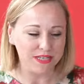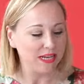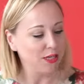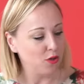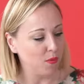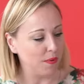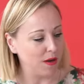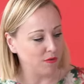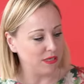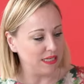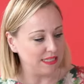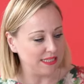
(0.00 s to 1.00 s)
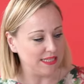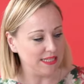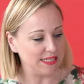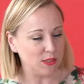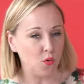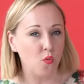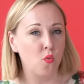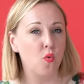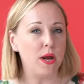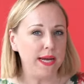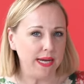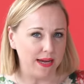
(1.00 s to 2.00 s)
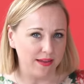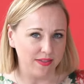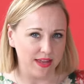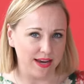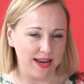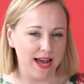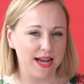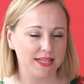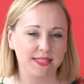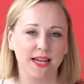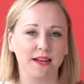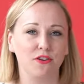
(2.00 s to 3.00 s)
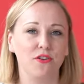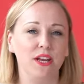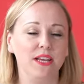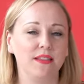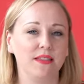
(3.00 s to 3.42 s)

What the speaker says: tell you about is this wing that it has underneath